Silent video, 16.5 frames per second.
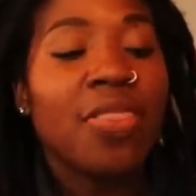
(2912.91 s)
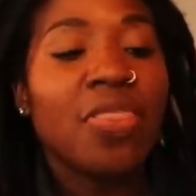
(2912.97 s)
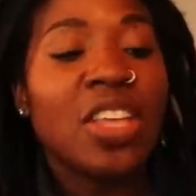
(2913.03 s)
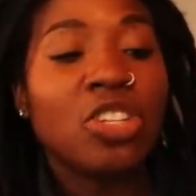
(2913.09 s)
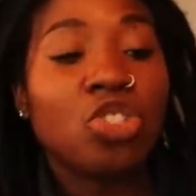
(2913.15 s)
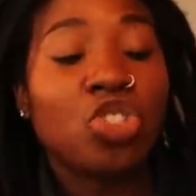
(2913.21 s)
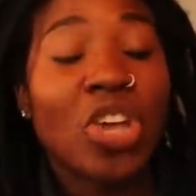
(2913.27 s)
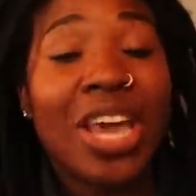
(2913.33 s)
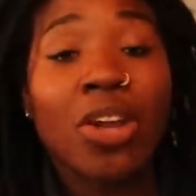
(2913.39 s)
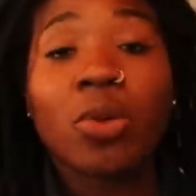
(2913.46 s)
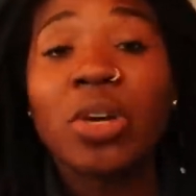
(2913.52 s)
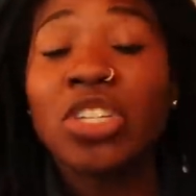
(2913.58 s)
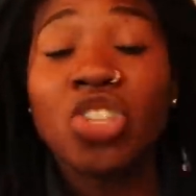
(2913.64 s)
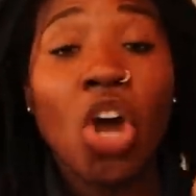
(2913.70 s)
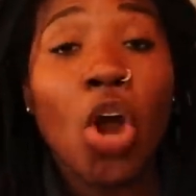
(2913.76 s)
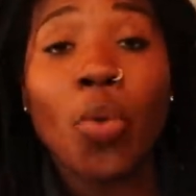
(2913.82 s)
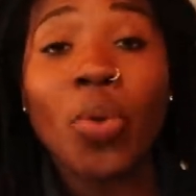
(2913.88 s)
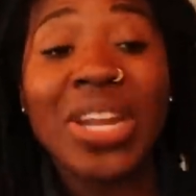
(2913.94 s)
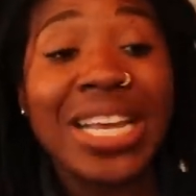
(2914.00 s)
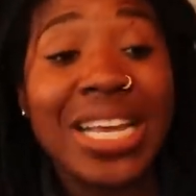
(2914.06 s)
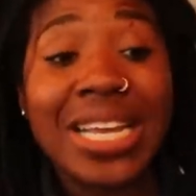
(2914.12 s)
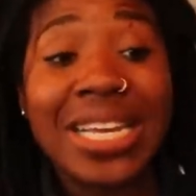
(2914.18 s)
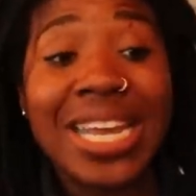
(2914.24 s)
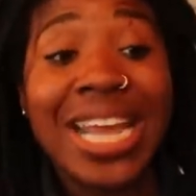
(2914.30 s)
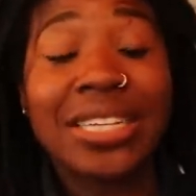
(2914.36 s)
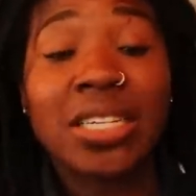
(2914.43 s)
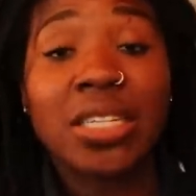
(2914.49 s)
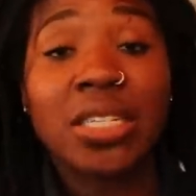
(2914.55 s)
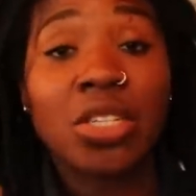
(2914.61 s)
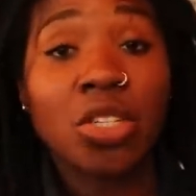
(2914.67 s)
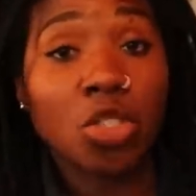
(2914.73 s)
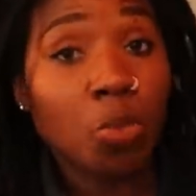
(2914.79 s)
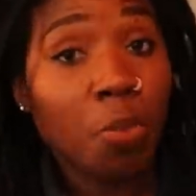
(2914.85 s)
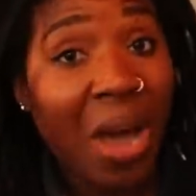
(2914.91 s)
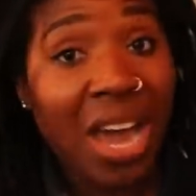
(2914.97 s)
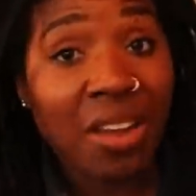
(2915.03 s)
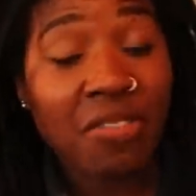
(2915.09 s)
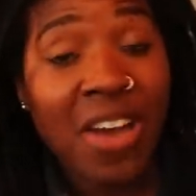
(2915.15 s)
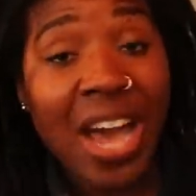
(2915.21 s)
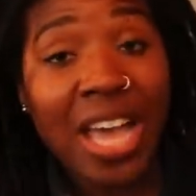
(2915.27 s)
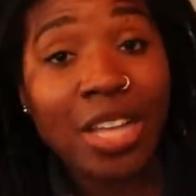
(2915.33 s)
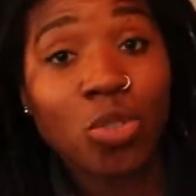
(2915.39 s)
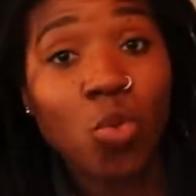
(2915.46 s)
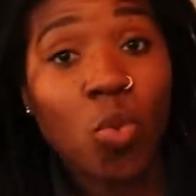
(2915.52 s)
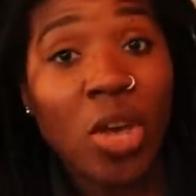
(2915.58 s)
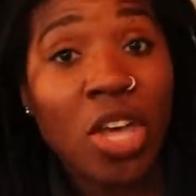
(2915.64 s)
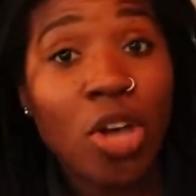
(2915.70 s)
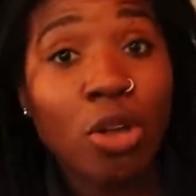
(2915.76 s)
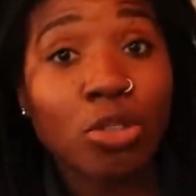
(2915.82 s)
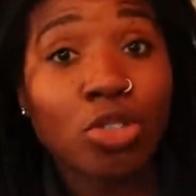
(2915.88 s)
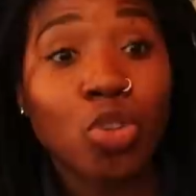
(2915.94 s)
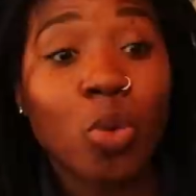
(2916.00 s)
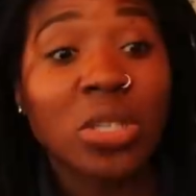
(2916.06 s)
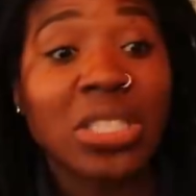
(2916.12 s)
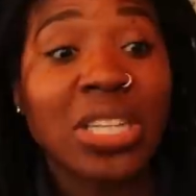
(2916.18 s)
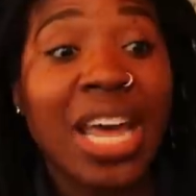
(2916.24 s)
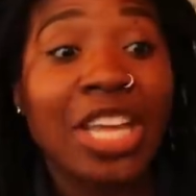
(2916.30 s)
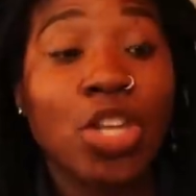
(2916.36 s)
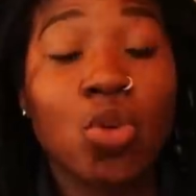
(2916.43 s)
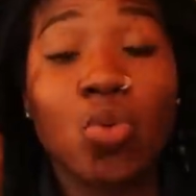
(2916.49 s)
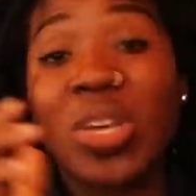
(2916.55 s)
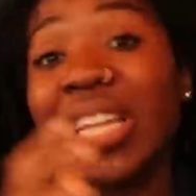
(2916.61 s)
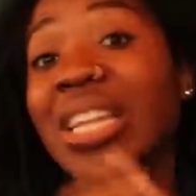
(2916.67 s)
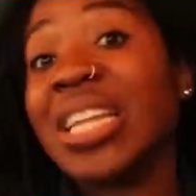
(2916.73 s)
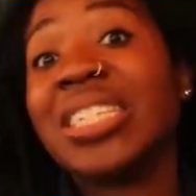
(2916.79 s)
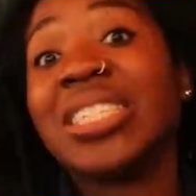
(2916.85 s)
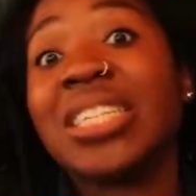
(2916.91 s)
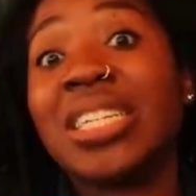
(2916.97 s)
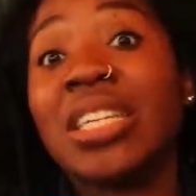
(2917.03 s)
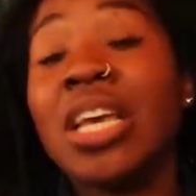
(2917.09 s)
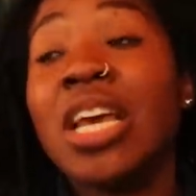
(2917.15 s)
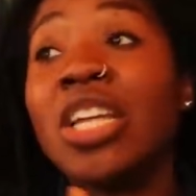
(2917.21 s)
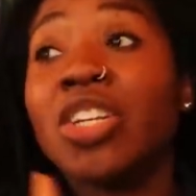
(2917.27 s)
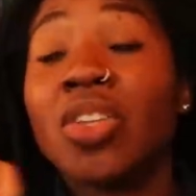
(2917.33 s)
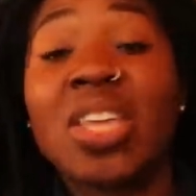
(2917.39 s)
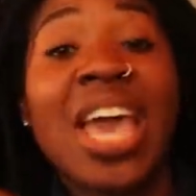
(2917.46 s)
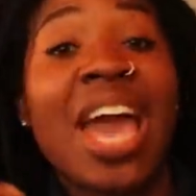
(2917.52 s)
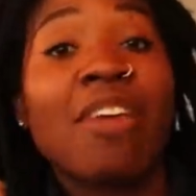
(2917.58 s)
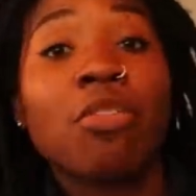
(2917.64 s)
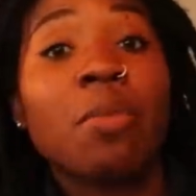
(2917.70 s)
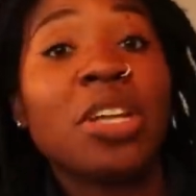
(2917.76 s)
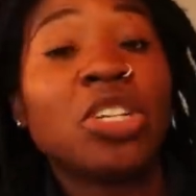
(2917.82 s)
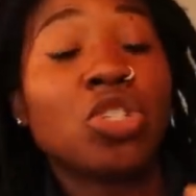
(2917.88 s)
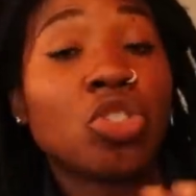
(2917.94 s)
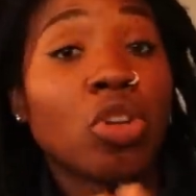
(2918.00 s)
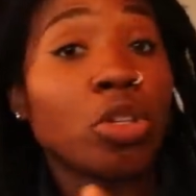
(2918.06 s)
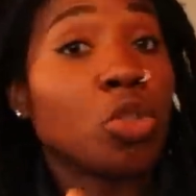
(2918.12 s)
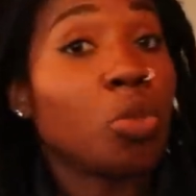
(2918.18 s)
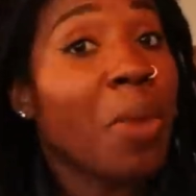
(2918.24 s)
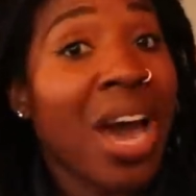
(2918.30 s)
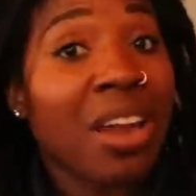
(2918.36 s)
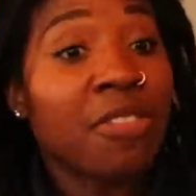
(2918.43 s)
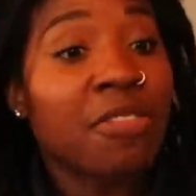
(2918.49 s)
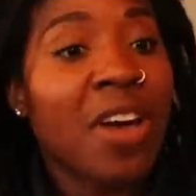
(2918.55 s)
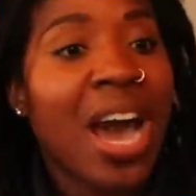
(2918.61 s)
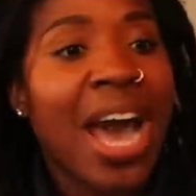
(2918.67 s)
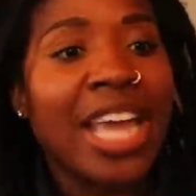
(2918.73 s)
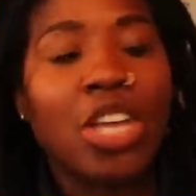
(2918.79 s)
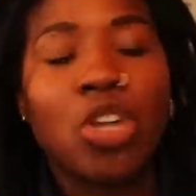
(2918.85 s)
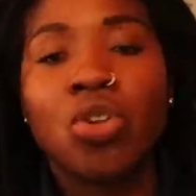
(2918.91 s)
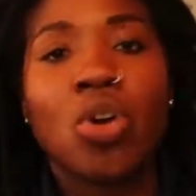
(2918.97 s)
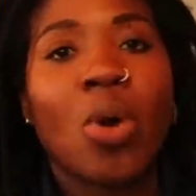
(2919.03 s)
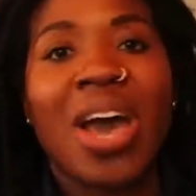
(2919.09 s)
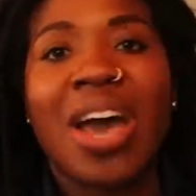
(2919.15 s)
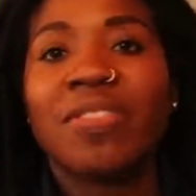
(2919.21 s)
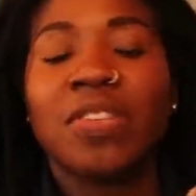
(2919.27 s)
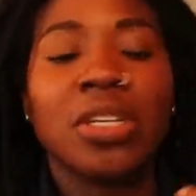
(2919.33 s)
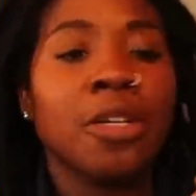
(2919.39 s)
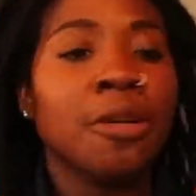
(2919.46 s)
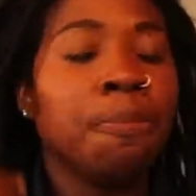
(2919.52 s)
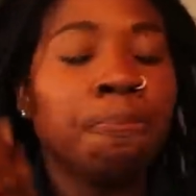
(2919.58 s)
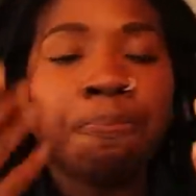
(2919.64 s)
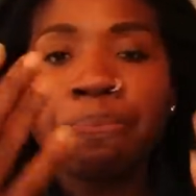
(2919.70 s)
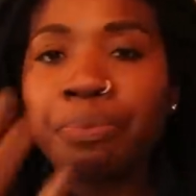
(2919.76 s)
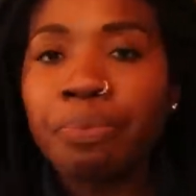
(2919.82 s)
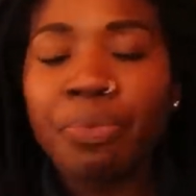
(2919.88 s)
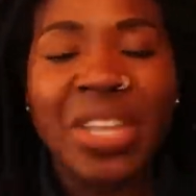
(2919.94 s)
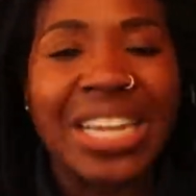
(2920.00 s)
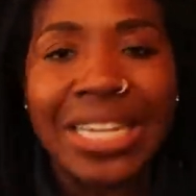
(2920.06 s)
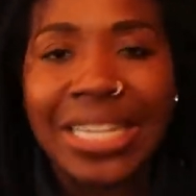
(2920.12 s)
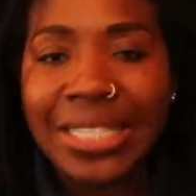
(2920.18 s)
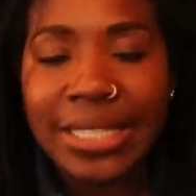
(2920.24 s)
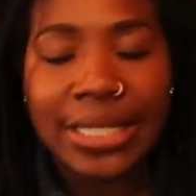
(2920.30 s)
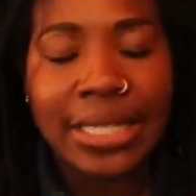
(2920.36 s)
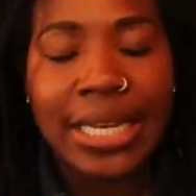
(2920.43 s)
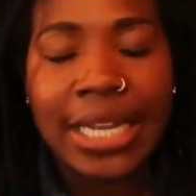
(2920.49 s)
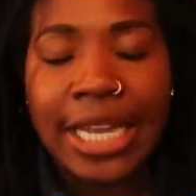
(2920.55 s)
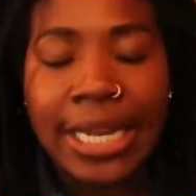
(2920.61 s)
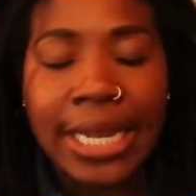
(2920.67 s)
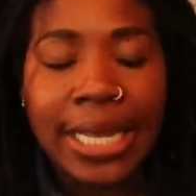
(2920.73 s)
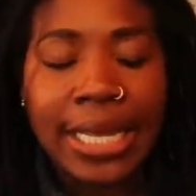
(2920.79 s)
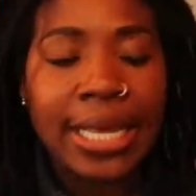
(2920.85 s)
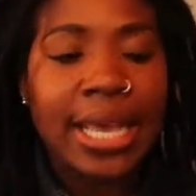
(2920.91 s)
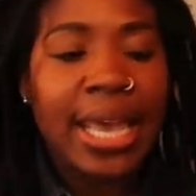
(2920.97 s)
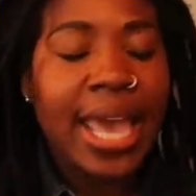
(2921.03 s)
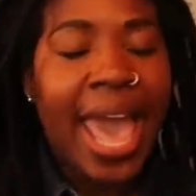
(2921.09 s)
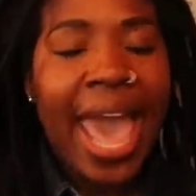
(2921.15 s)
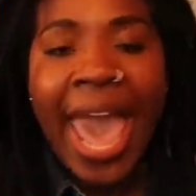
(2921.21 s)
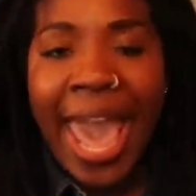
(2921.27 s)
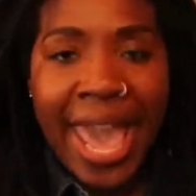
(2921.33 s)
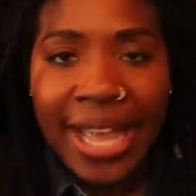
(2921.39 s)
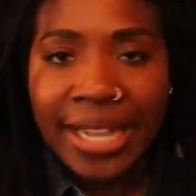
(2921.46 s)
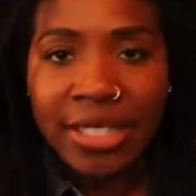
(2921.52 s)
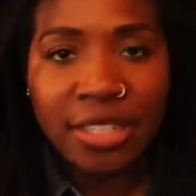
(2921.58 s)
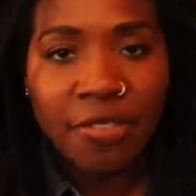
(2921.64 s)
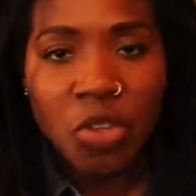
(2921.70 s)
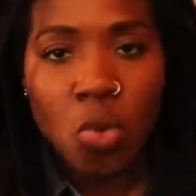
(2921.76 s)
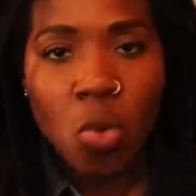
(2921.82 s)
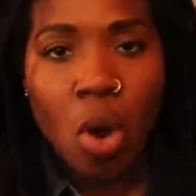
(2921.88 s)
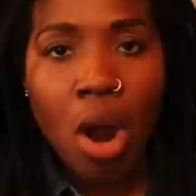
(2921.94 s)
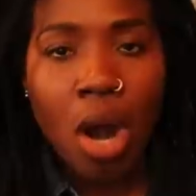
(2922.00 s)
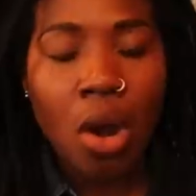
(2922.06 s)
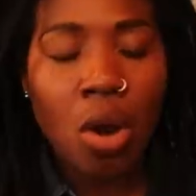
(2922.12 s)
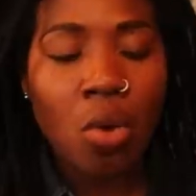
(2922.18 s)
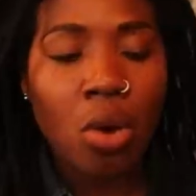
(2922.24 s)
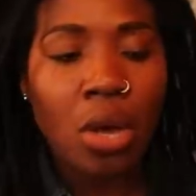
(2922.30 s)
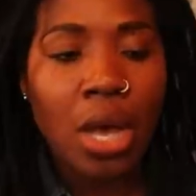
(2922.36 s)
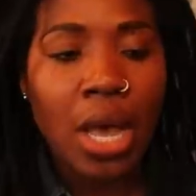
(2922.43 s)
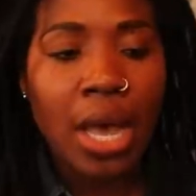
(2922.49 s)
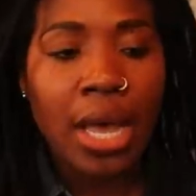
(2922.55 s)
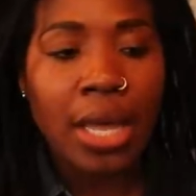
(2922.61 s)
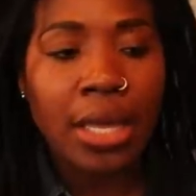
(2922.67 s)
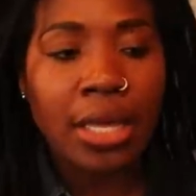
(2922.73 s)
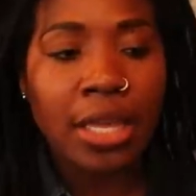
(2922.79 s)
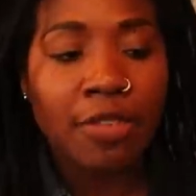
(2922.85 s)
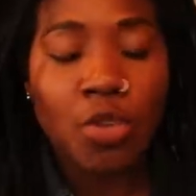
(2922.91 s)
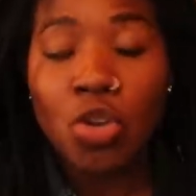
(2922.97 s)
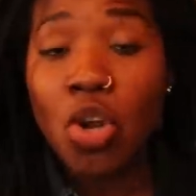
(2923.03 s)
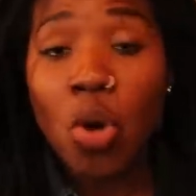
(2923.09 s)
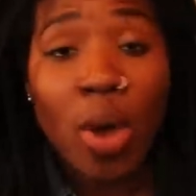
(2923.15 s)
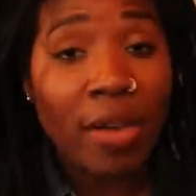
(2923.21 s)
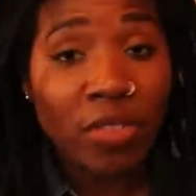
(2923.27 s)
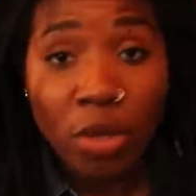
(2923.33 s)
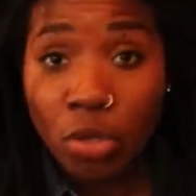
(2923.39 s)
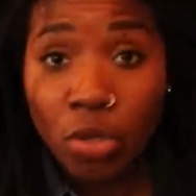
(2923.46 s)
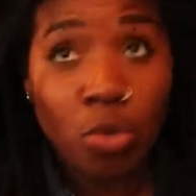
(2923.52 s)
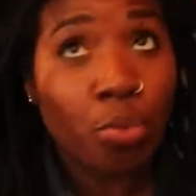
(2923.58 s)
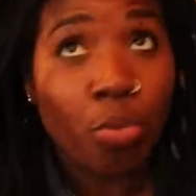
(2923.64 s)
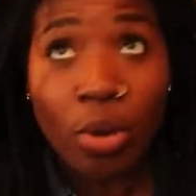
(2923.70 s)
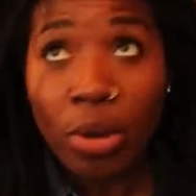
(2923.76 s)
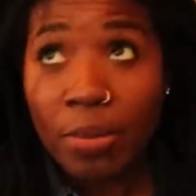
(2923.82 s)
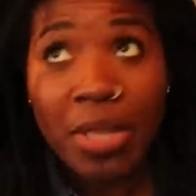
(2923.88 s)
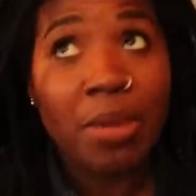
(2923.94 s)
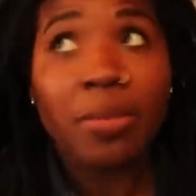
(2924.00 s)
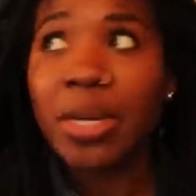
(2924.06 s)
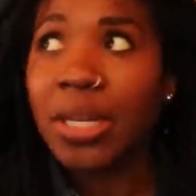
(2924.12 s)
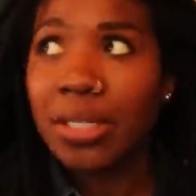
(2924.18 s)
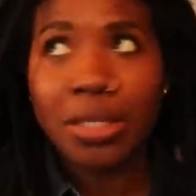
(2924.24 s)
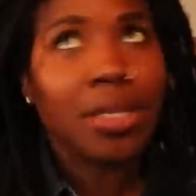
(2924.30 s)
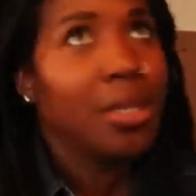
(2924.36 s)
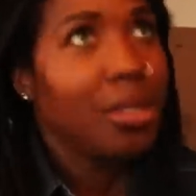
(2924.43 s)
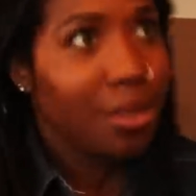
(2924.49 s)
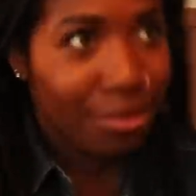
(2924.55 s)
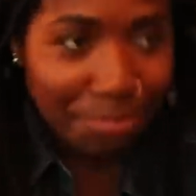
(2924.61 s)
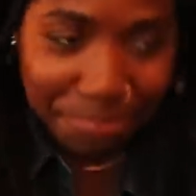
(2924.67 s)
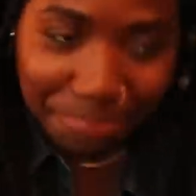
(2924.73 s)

This channel is already connected to Spotify as well. So it's like, you can listen to the affirmations on Spotify, and you don't have to listen to any ads if you don't have YouTube Premium, because